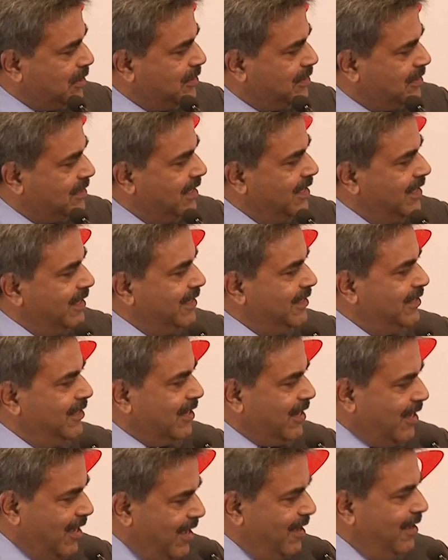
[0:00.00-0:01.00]
is the
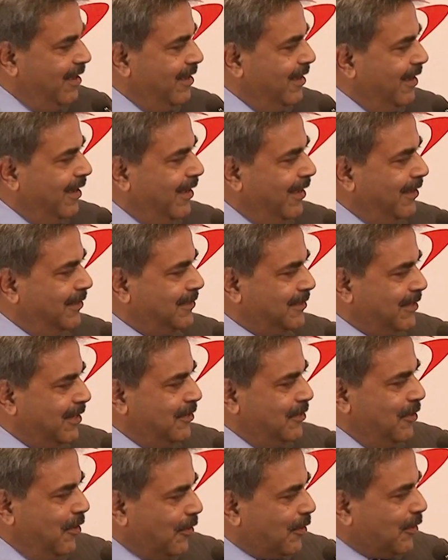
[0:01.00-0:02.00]
key,
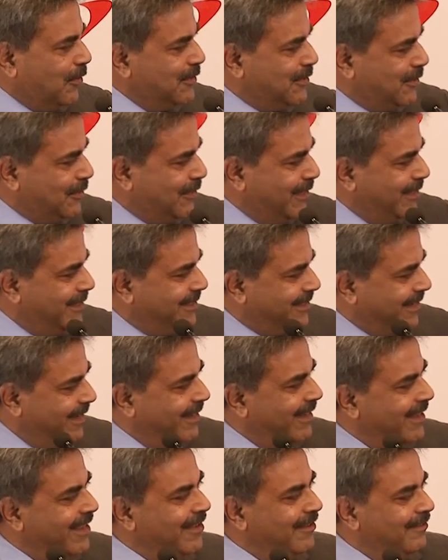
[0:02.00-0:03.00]
sir, your
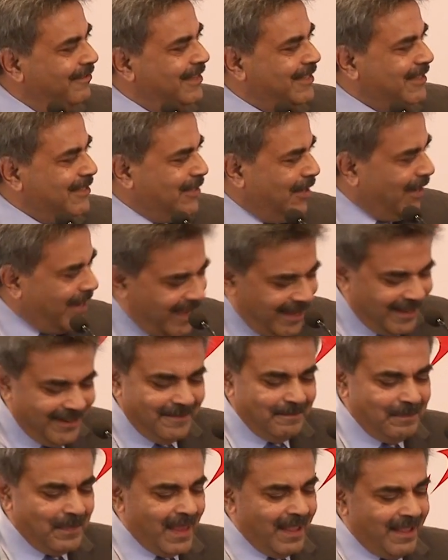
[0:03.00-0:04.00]
constituency, which is
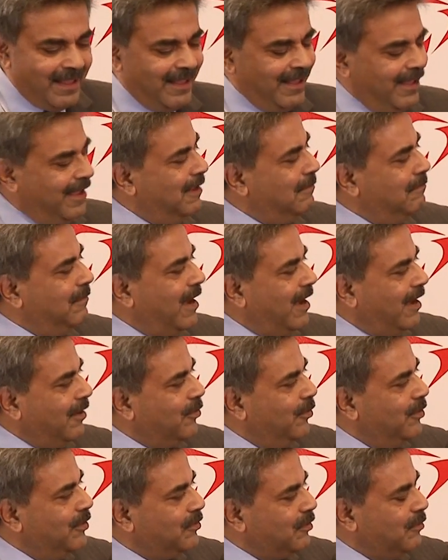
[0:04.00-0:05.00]
again are
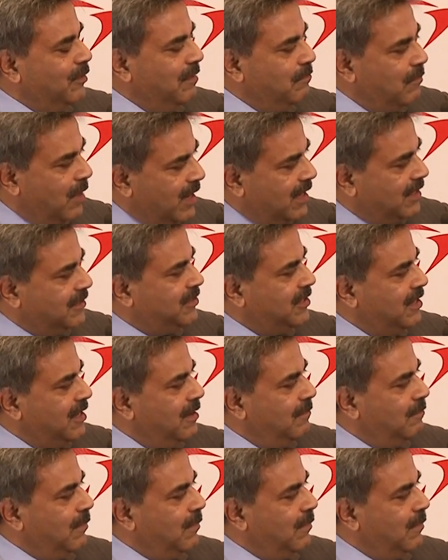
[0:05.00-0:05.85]
going to emerge.